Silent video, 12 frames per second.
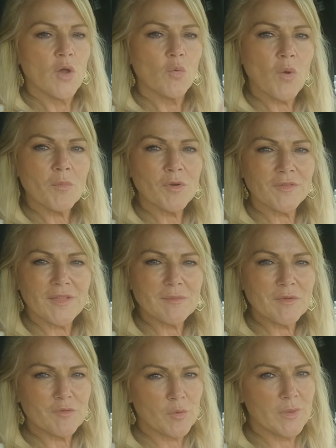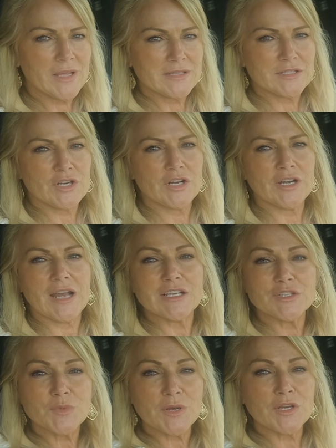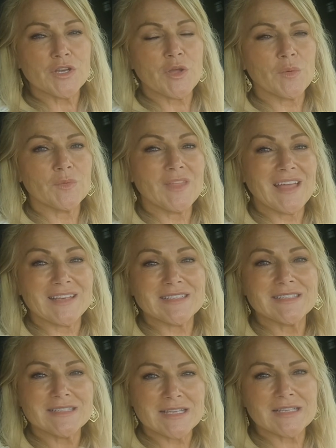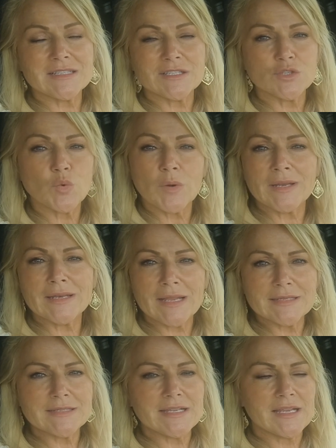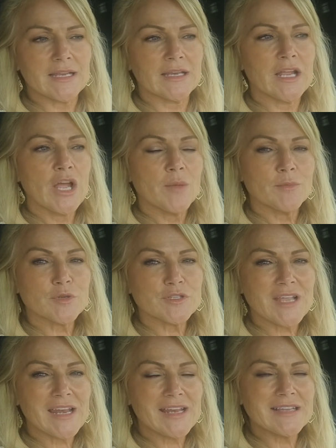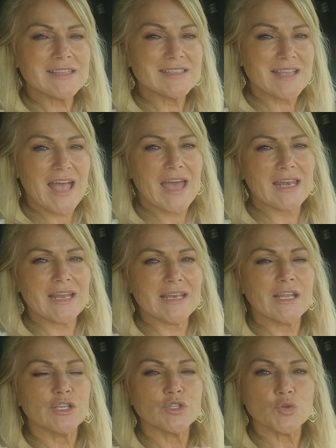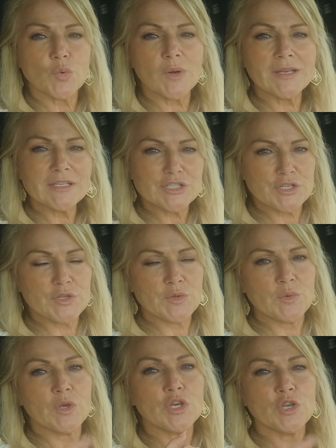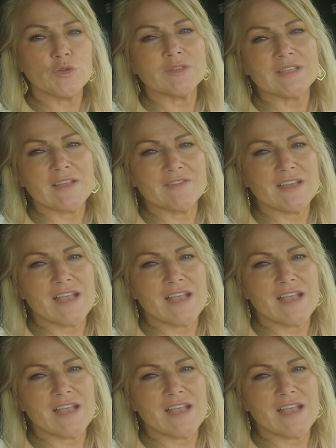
One more thing before we get started, I just want to note that since 2019, Mercedes has added 22 new safety